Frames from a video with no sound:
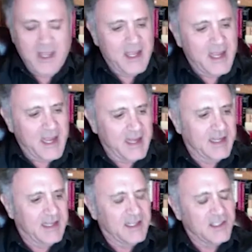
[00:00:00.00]
and
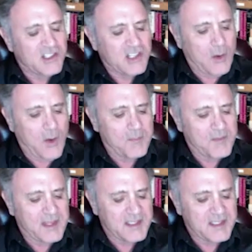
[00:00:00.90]
he didn't show up
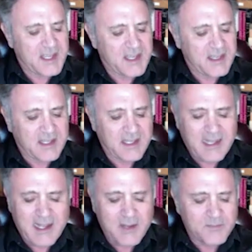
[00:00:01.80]
and they said
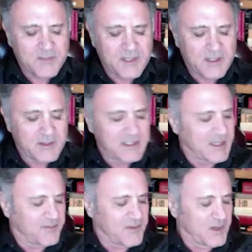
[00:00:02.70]
ah, you know he's
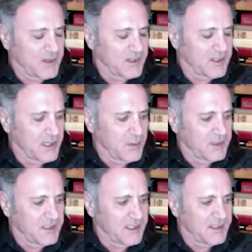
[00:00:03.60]
not feeling good he
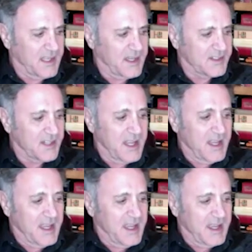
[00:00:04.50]
went to the dentist
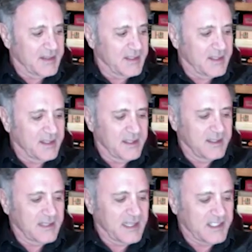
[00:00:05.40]
and the uh,
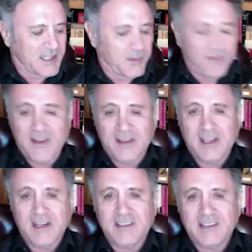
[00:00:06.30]
next day we found
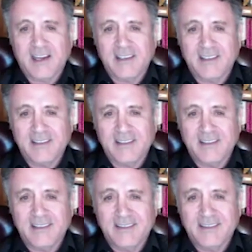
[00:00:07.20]
out he died
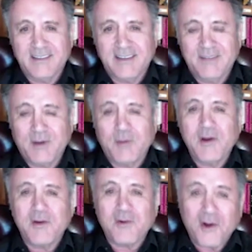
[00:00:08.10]
but
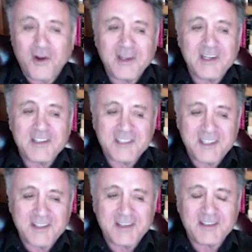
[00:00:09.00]
we were all going to
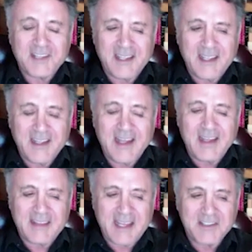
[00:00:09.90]
sit there at that
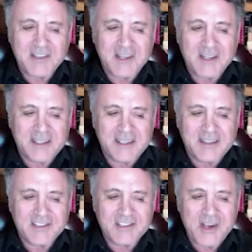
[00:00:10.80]
at that at
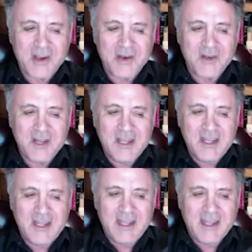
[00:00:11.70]
that show
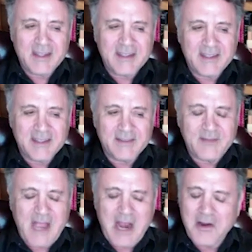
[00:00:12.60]
and uh,
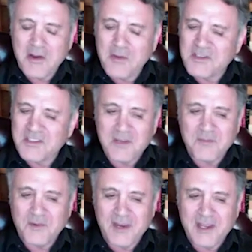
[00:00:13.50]
harry was some
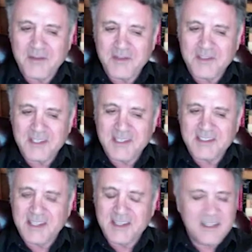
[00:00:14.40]
boy he was he
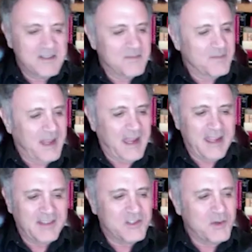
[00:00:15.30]
said i
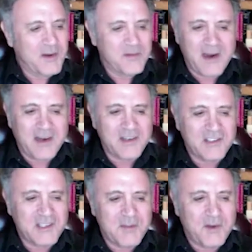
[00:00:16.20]
had two hit records
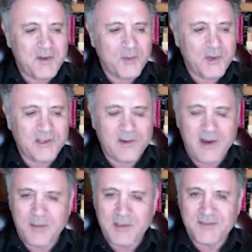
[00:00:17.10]
and they both won grammys